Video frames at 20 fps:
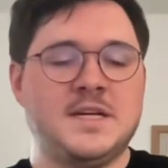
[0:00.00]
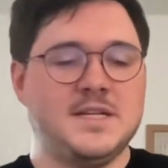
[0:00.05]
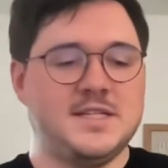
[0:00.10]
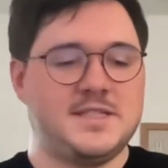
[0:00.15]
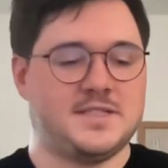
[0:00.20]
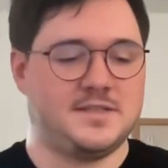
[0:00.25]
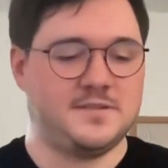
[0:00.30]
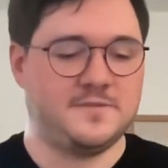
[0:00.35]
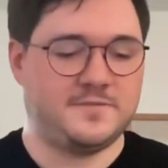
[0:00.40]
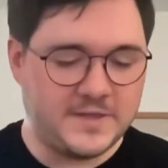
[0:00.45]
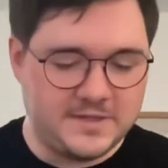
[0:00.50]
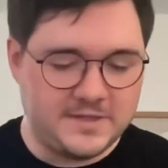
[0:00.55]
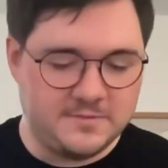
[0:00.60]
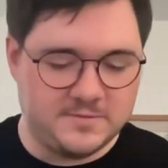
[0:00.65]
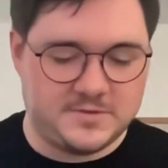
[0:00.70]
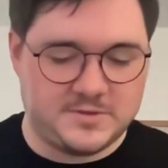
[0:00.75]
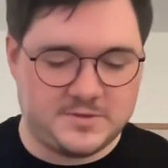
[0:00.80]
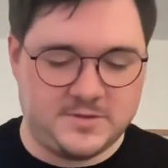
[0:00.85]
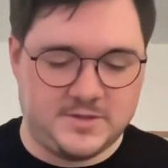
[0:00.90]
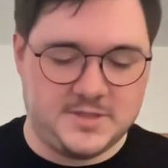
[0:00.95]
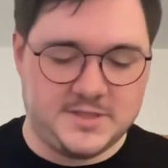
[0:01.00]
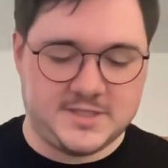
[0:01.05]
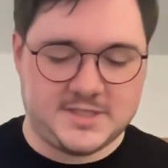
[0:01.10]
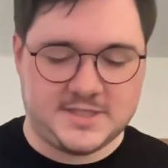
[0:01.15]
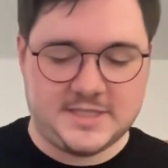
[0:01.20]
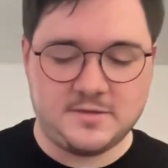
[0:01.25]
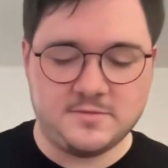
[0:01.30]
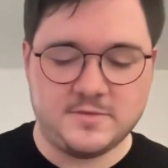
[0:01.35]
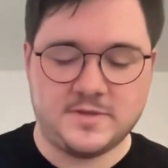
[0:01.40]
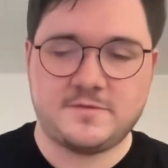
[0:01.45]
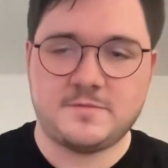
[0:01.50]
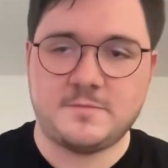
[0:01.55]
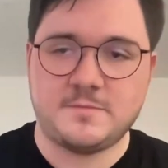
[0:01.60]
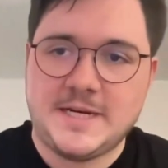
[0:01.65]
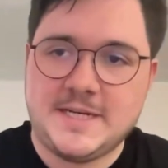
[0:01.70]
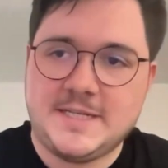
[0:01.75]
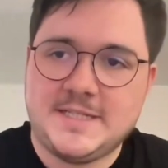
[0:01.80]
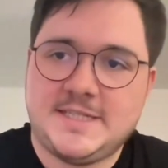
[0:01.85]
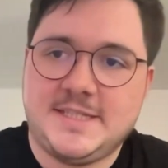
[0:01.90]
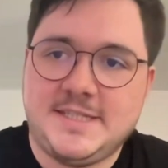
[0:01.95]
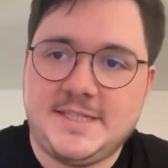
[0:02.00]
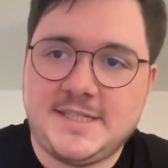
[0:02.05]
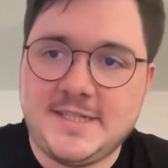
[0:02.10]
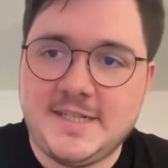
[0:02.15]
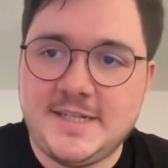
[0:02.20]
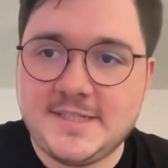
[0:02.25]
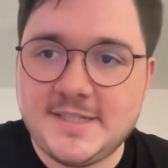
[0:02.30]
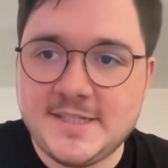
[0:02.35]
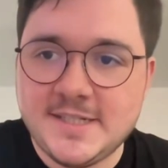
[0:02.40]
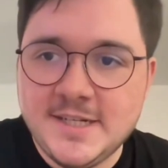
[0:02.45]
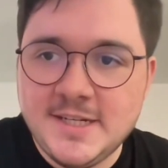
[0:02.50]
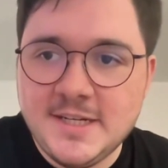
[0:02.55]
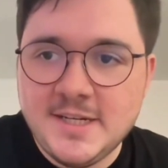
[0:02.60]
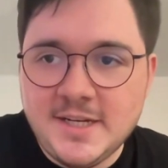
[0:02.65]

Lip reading: So the thing to understand with mass is that